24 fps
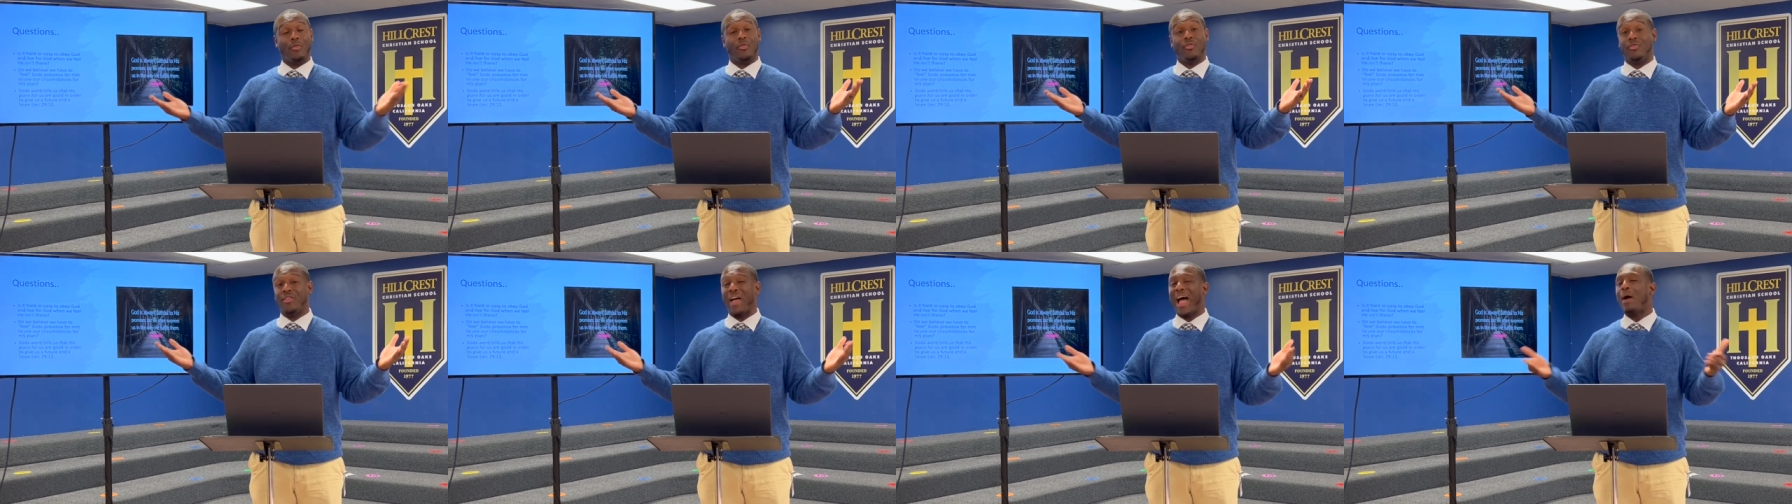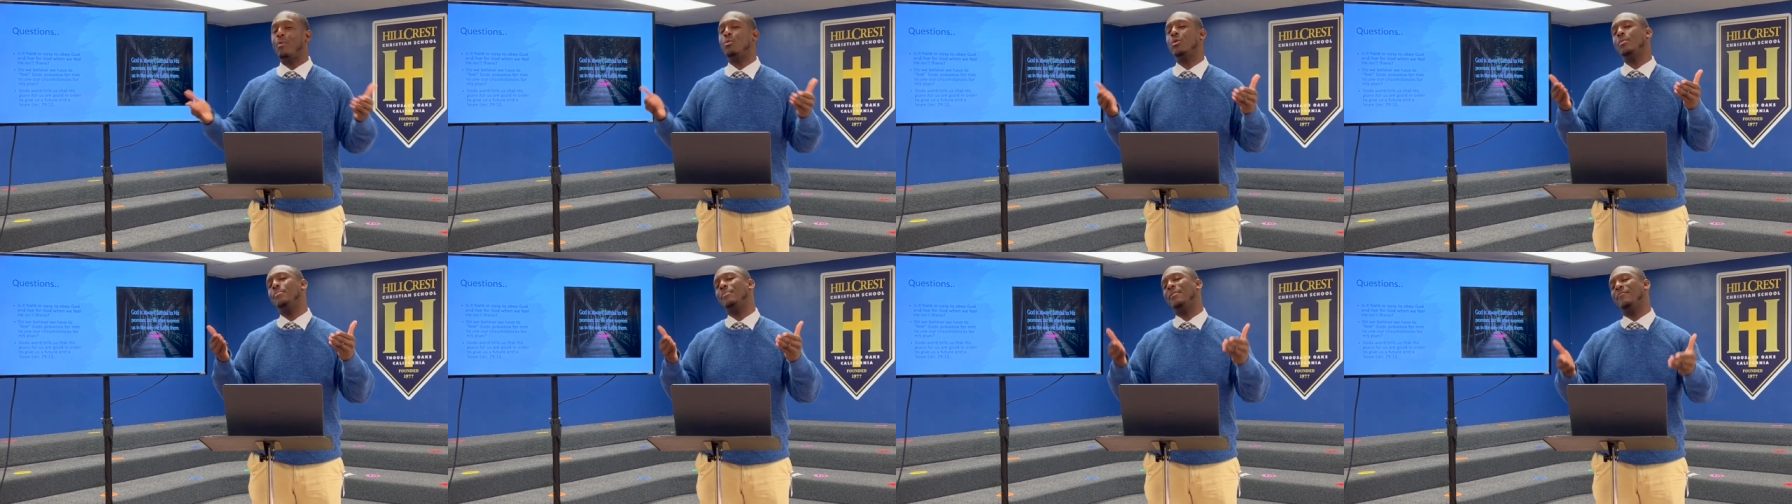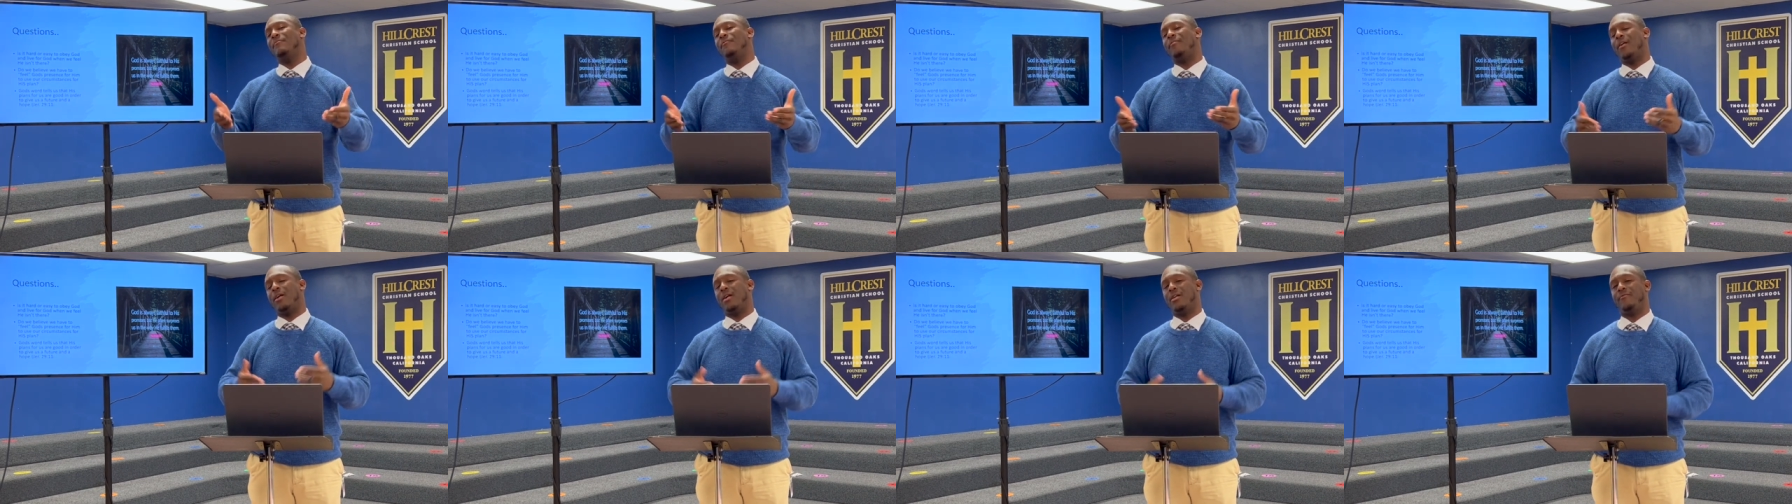that would have been
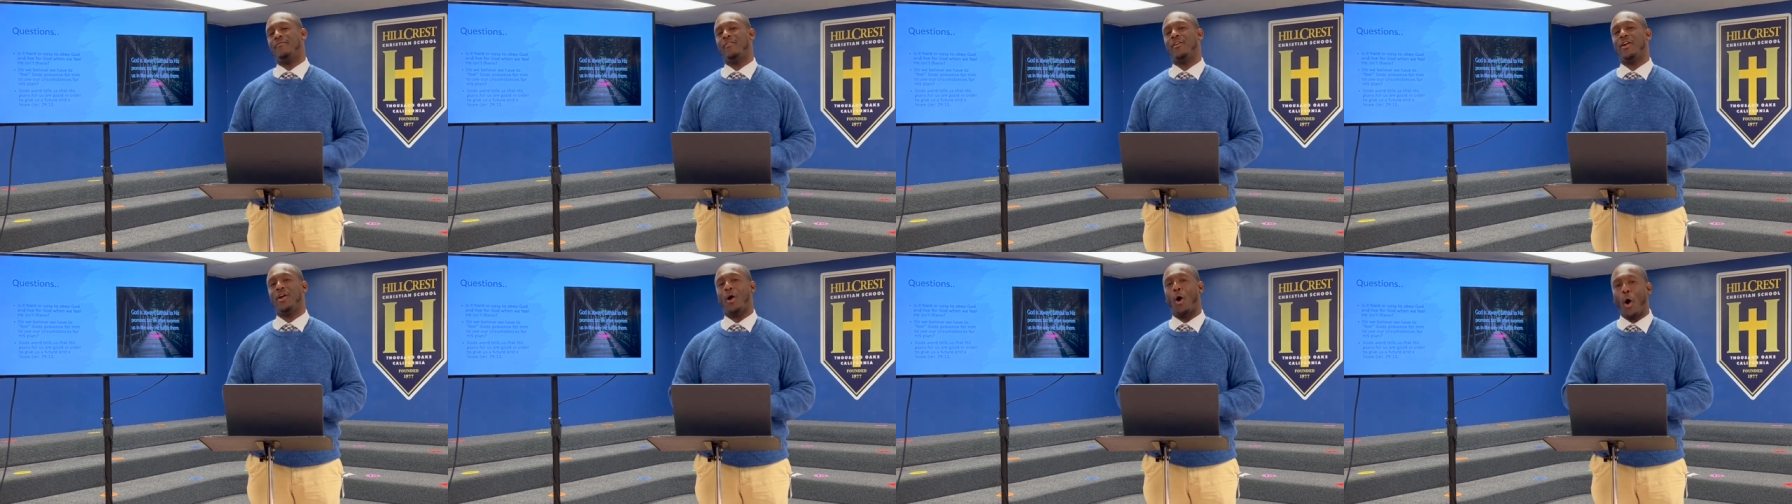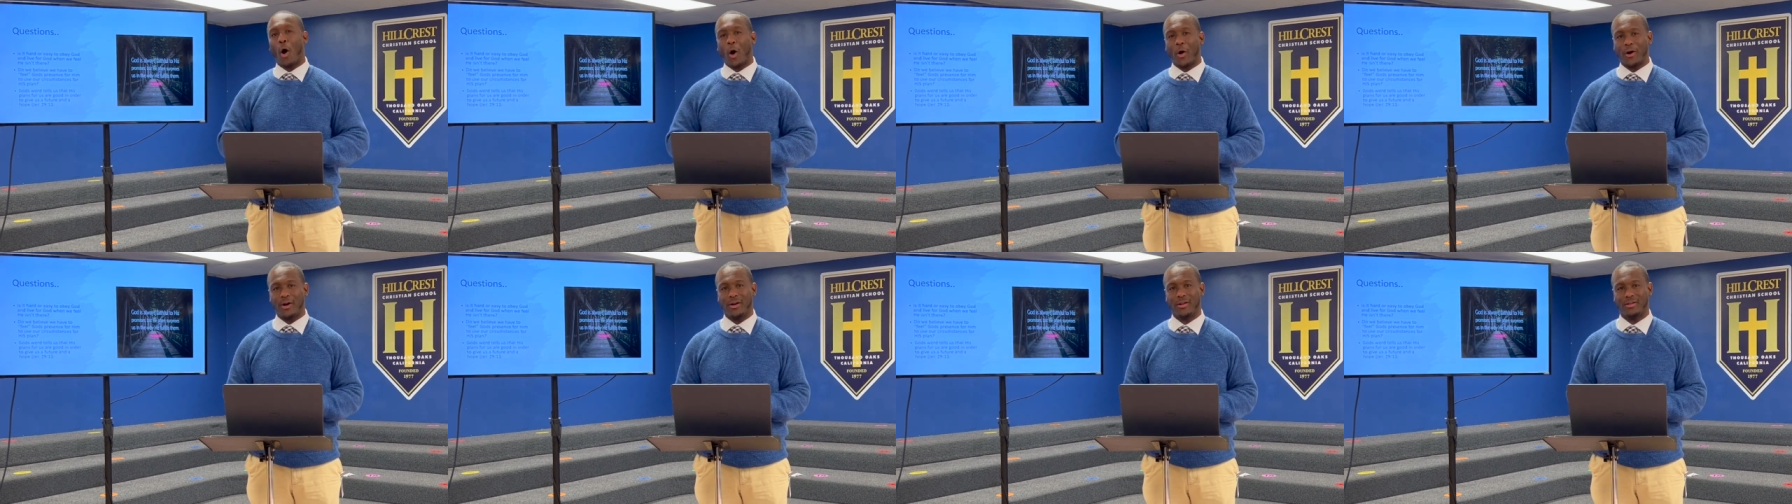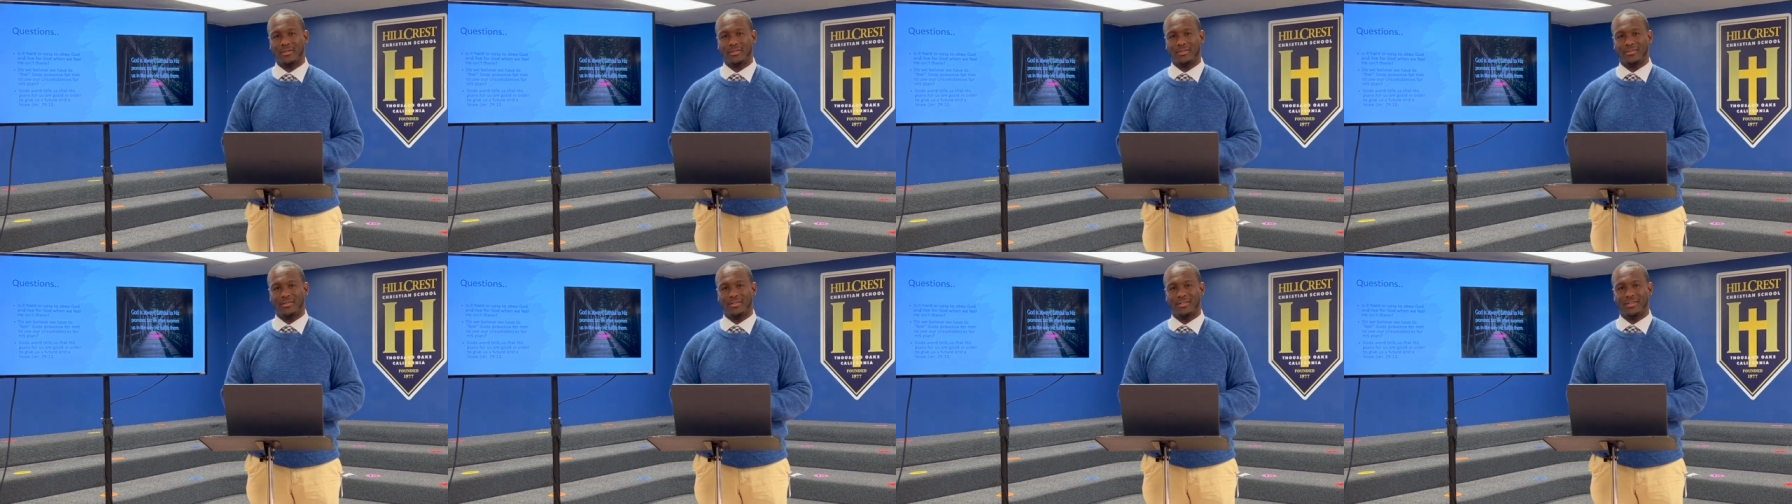very, very hard
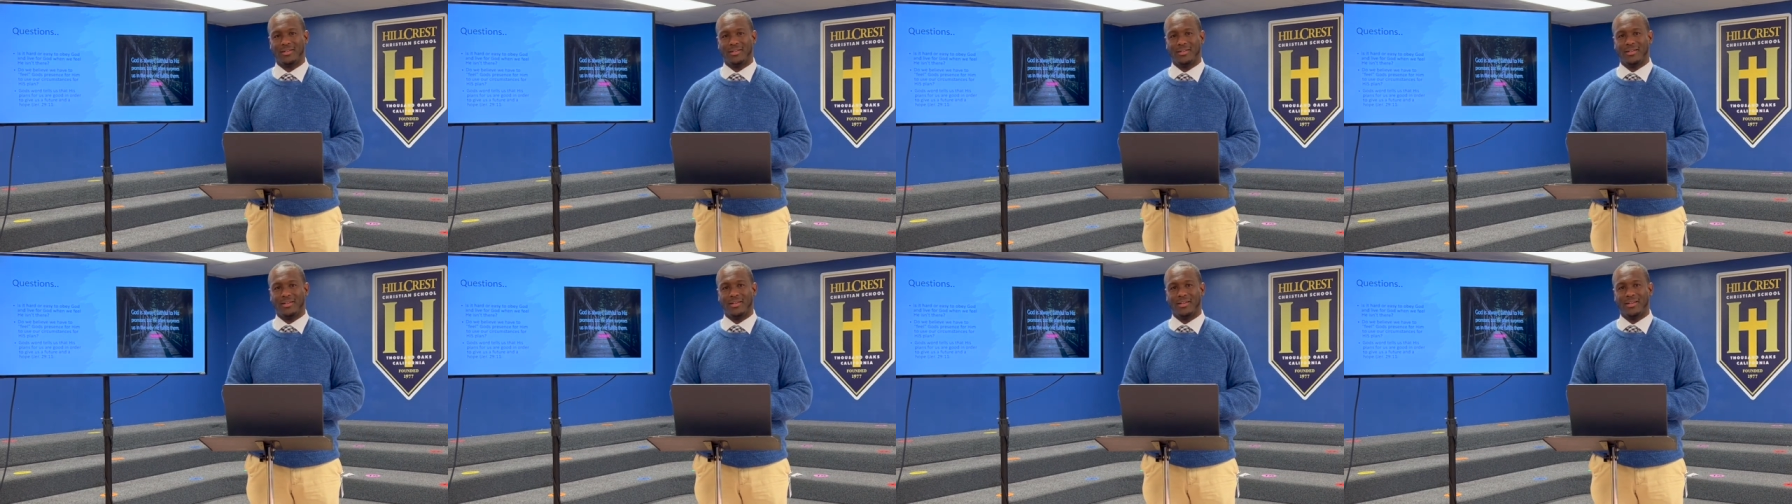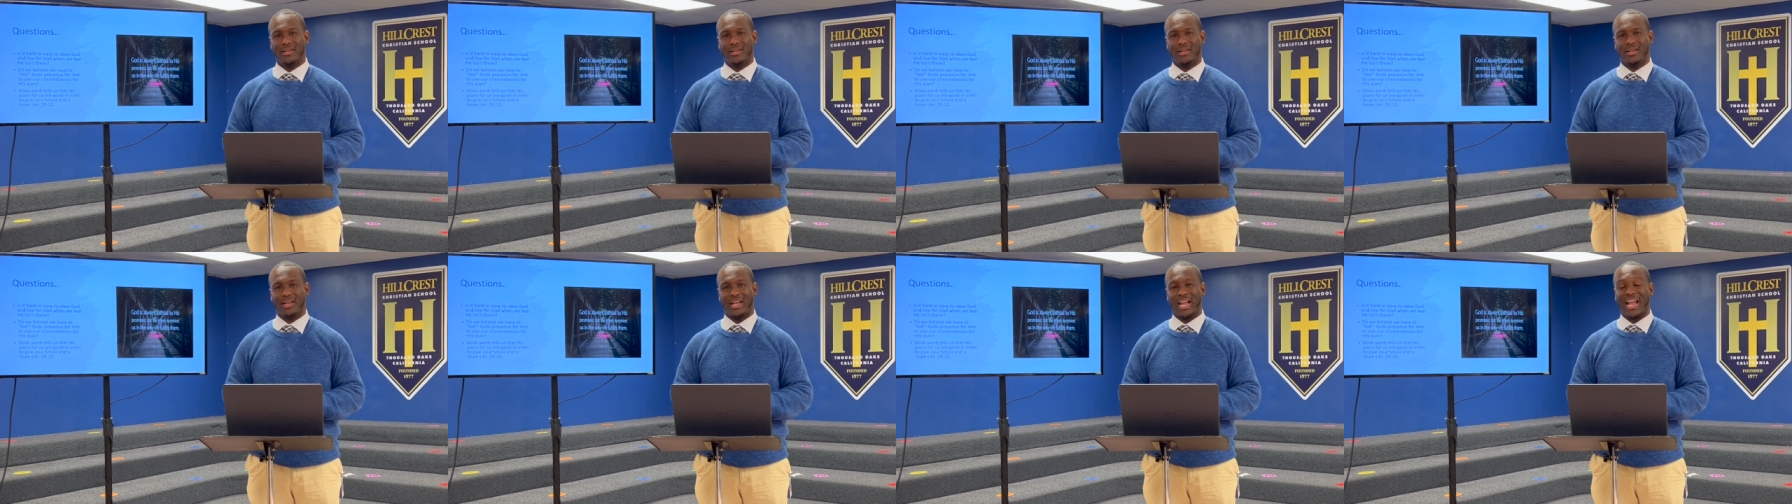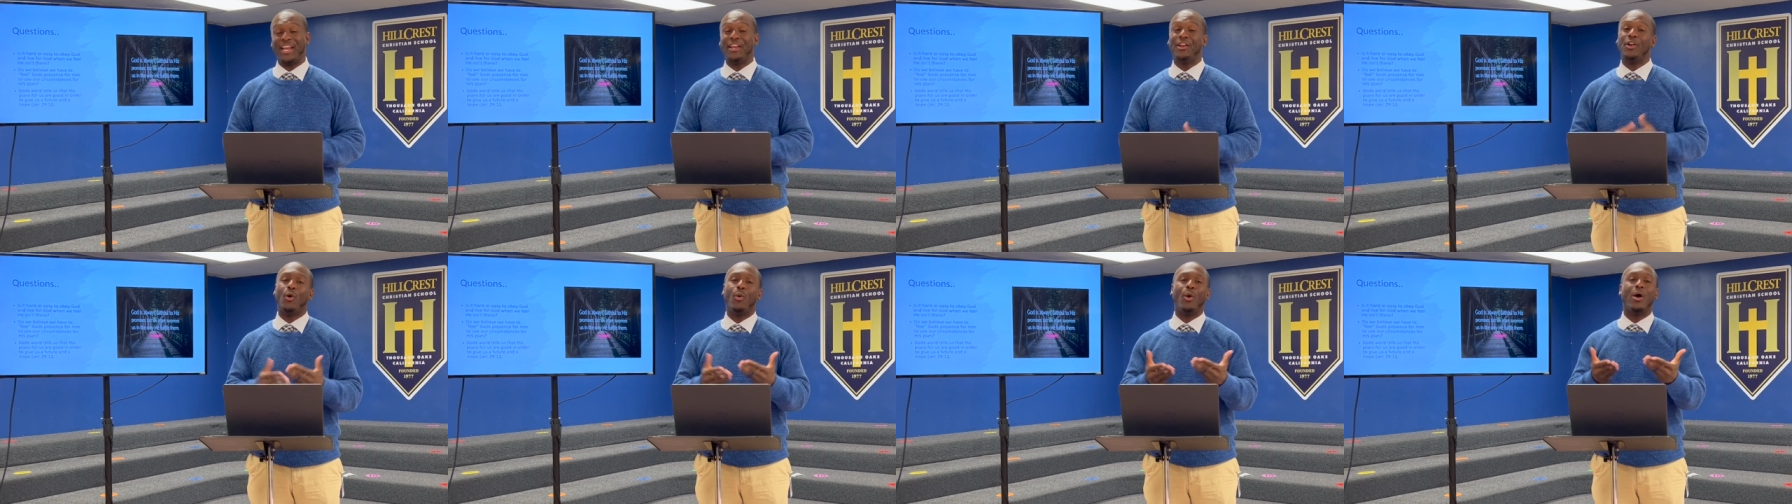and
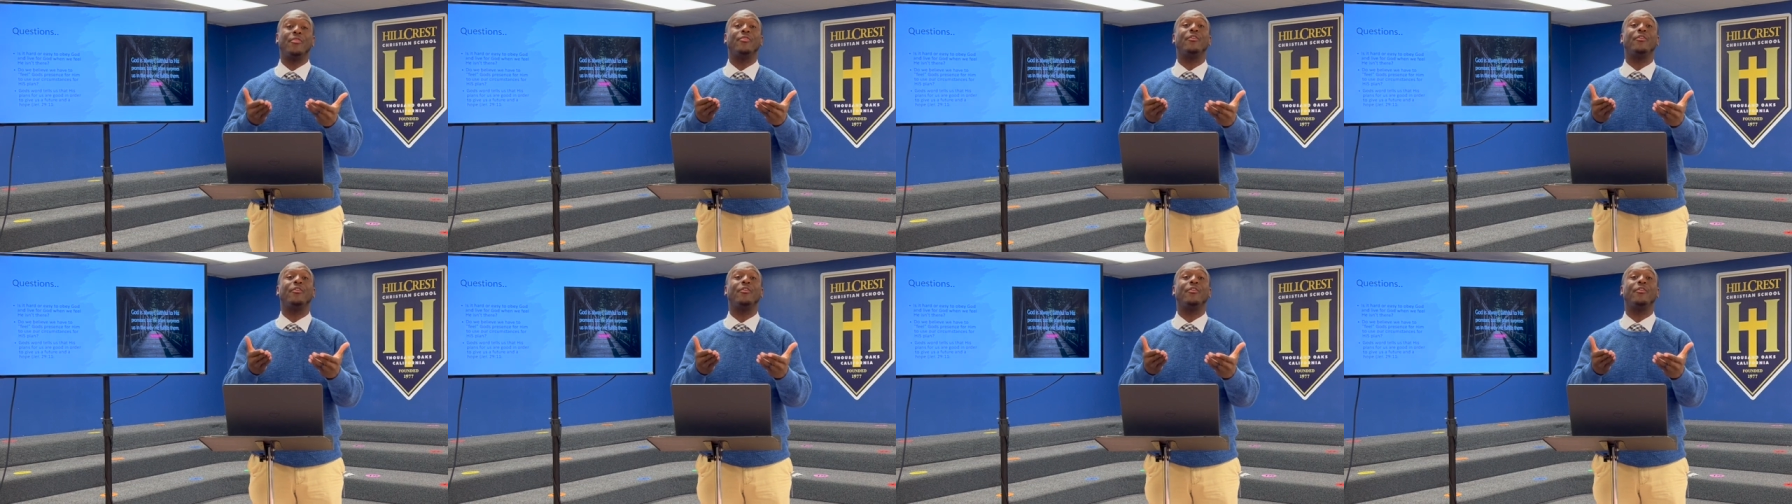you know what?